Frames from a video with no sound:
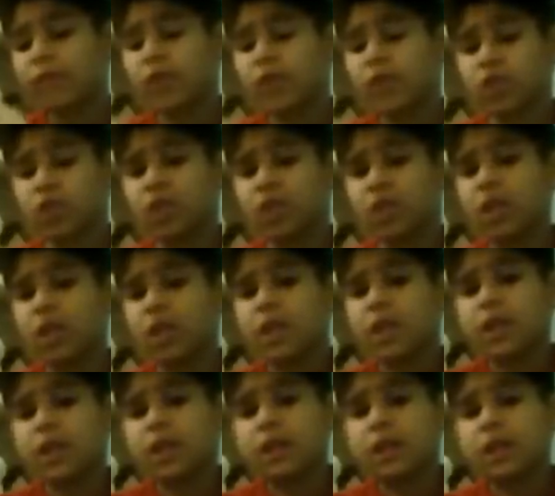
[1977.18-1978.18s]
fishy.
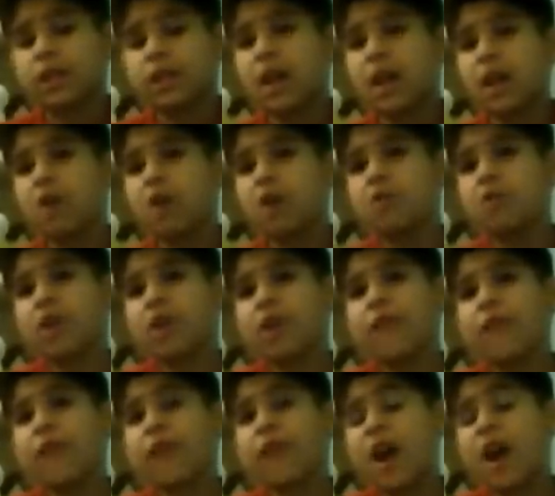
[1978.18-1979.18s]
Now,
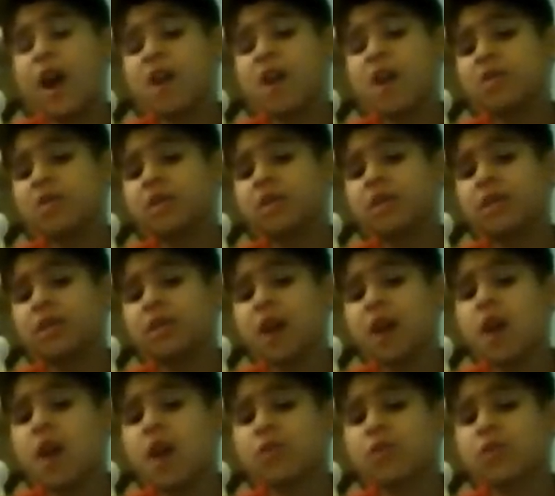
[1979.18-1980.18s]
if
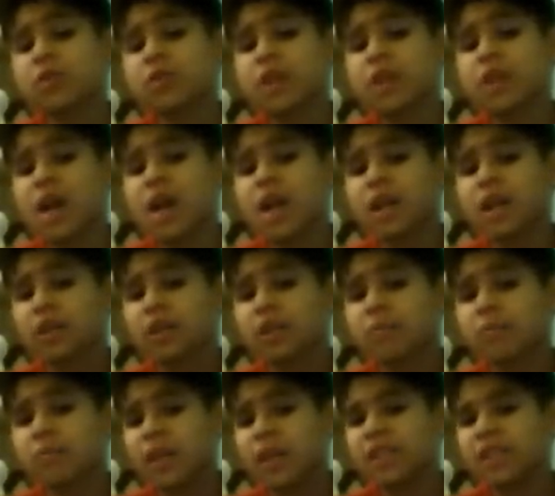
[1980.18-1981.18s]
R.L. Stine
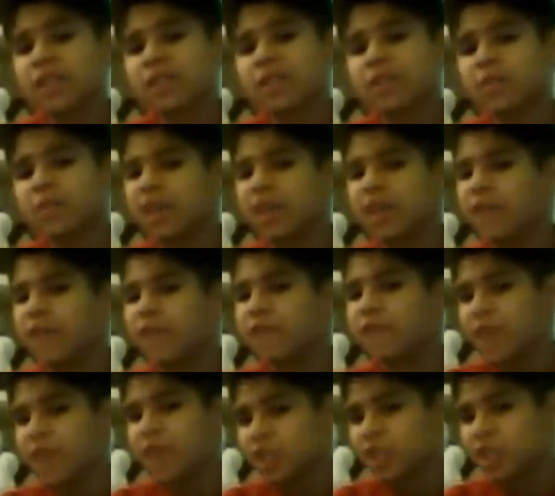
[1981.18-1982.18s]
makes something
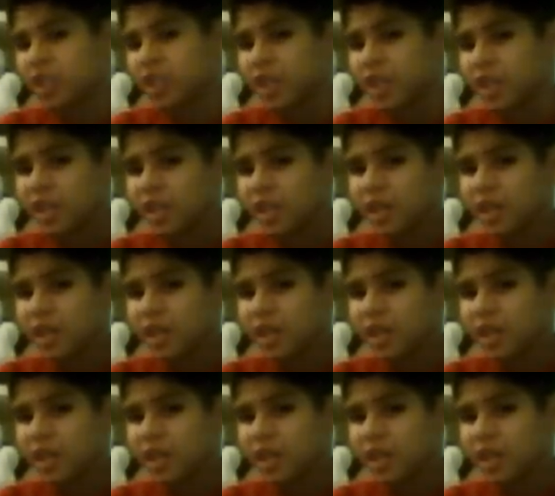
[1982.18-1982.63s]
fishy,